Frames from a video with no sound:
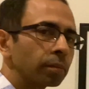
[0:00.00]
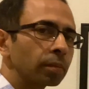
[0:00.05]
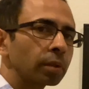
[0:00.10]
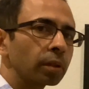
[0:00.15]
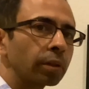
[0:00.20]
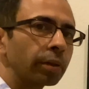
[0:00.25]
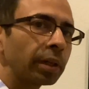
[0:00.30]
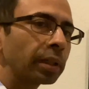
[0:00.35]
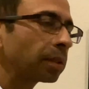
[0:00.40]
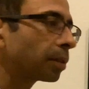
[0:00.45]

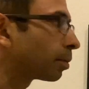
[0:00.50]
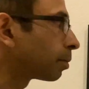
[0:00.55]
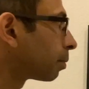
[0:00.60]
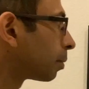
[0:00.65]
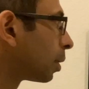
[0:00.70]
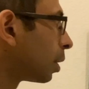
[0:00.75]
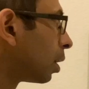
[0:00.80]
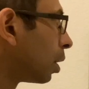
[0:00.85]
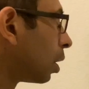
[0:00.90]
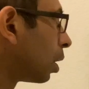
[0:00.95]
Correct?
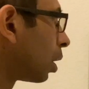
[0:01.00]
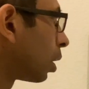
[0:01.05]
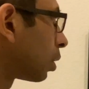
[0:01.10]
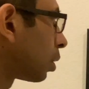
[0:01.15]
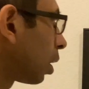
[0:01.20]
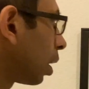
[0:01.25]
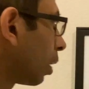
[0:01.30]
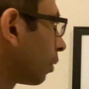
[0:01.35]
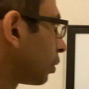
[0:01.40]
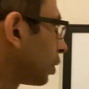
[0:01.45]

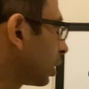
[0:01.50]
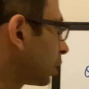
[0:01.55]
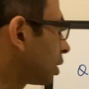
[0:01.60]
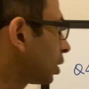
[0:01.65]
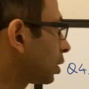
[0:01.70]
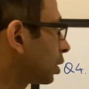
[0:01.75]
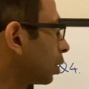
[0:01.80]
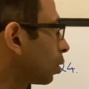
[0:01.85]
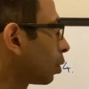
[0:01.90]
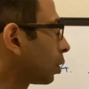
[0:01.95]
Now if this is
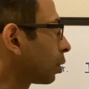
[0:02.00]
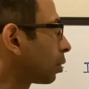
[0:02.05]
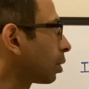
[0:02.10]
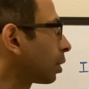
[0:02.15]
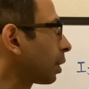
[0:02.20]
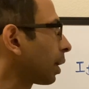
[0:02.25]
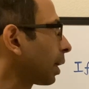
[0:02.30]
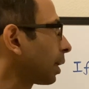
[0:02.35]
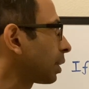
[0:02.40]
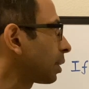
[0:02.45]
equal to the
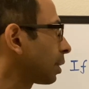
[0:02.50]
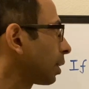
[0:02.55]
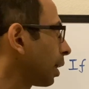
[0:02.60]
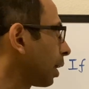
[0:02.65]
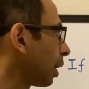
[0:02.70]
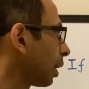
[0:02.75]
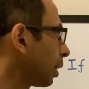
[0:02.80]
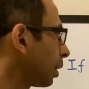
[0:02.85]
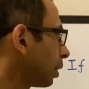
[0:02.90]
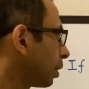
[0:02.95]
right
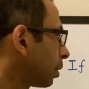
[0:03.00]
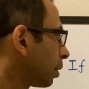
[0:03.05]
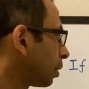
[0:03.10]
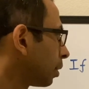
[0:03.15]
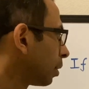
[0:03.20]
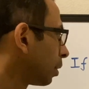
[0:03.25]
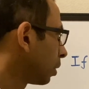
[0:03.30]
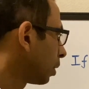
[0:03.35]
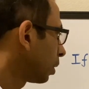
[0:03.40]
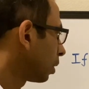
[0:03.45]
side,
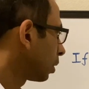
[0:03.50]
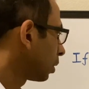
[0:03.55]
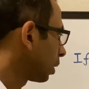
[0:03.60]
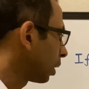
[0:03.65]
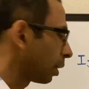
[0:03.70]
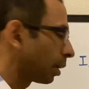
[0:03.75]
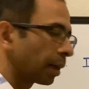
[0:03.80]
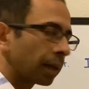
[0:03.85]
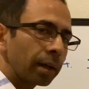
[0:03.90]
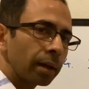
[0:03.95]

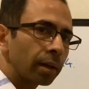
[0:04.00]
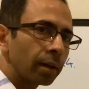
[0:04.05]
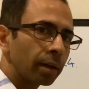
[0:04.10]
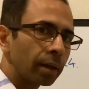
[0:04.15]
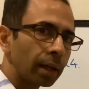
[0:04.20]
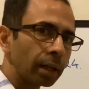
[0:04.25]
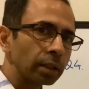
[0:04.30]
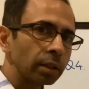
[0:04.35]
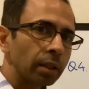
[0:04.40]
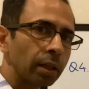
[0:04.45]
then
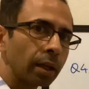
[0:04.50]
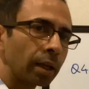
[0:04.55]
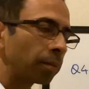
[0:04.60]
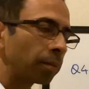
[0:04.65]
as I